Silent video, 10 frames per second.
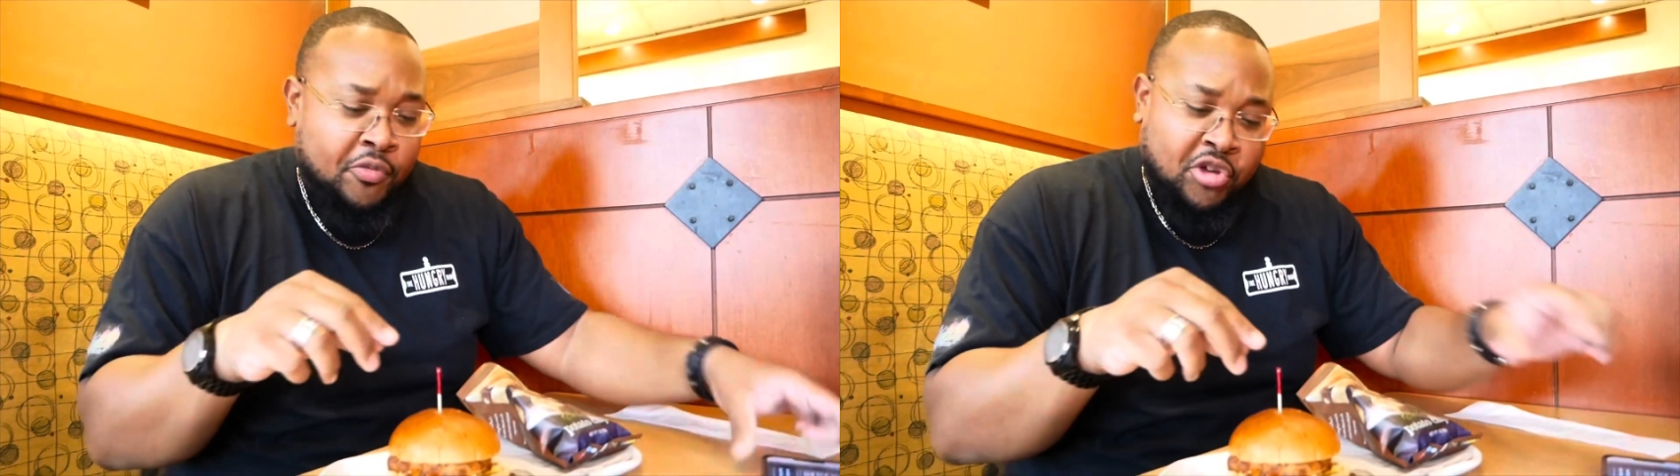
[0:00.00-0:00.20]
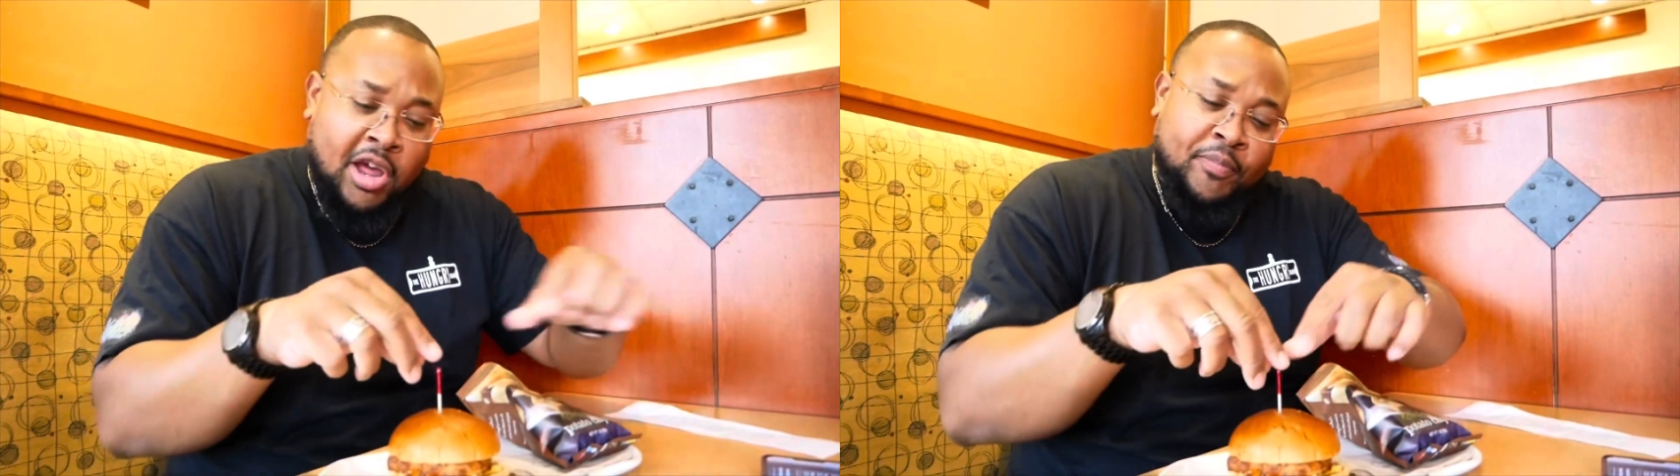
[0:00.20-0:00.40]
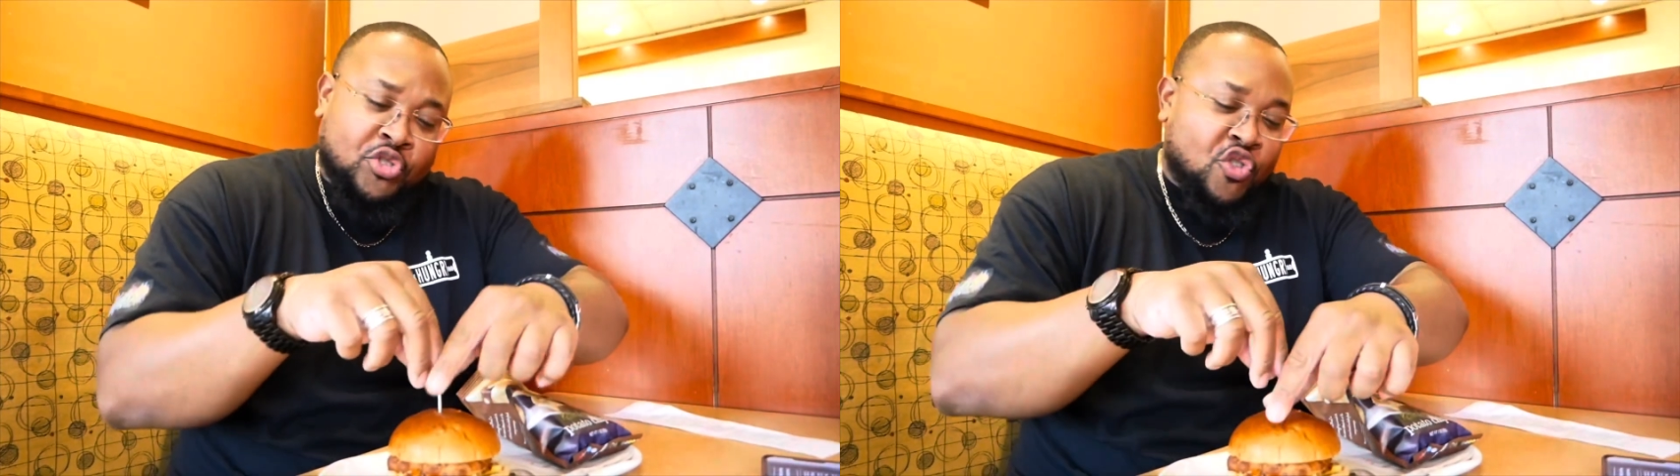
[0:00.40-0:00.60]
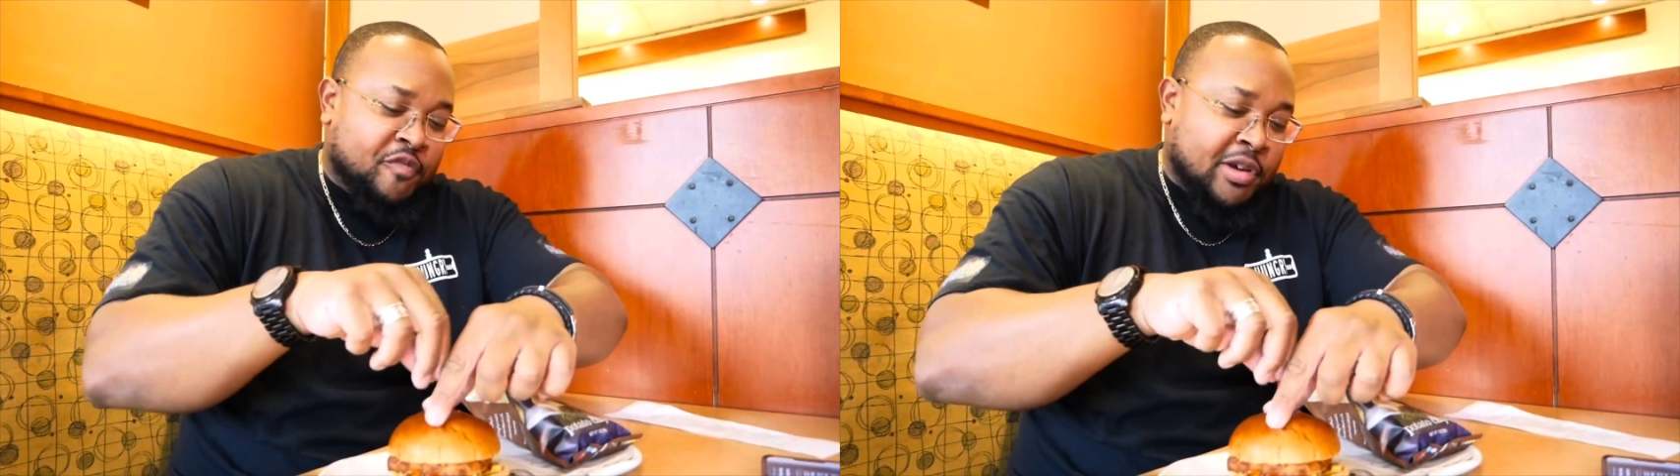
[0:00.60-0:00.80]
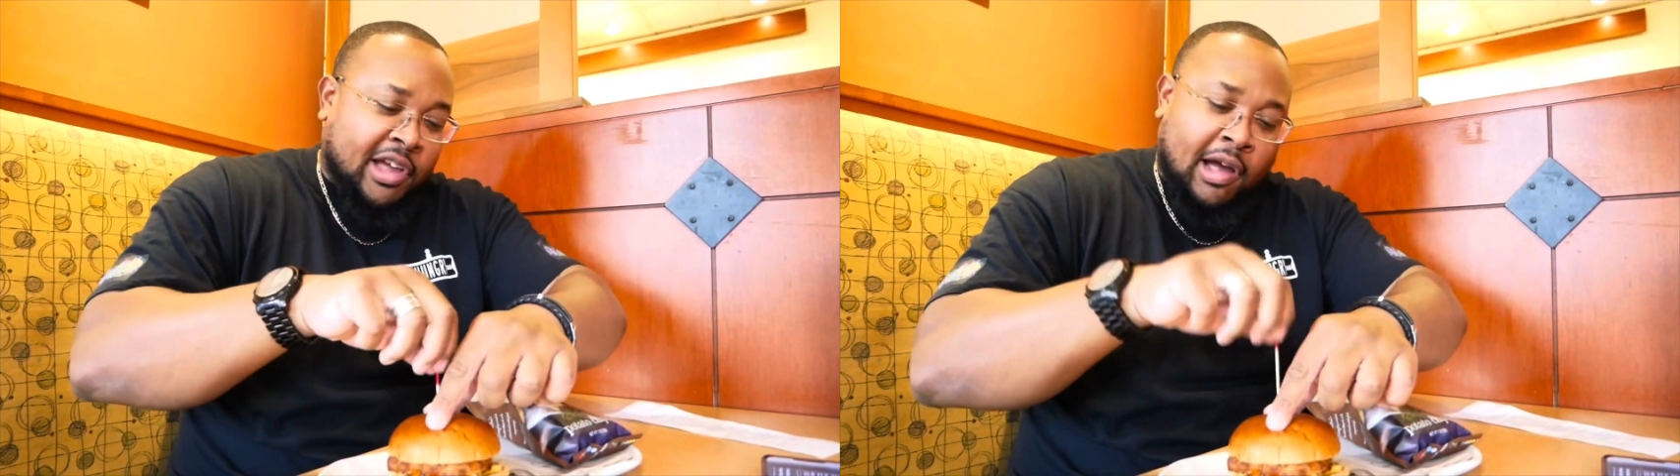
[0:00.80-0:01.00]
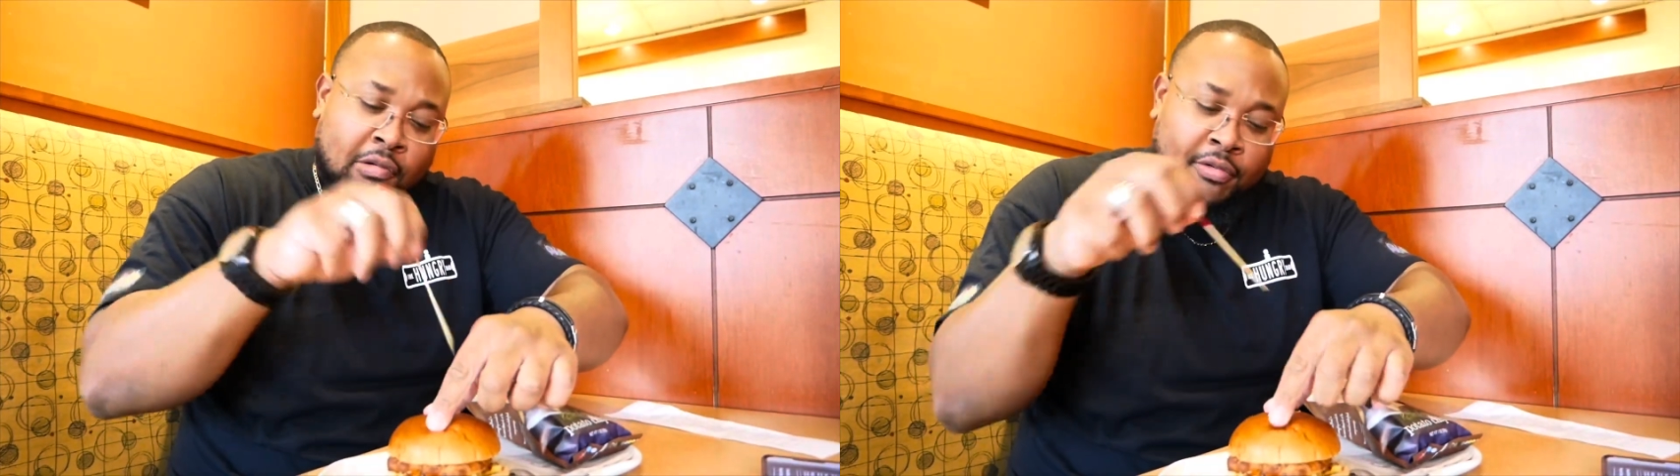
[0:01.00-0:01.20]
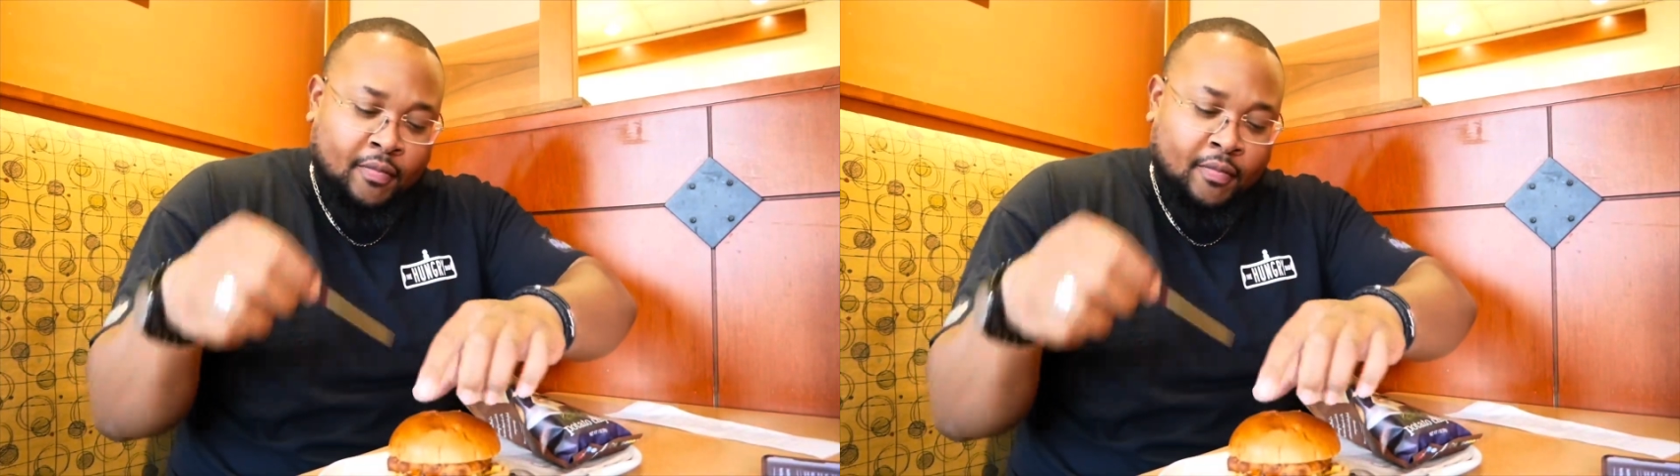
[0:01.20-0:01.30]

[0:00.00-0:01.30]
Okay, toothpick out.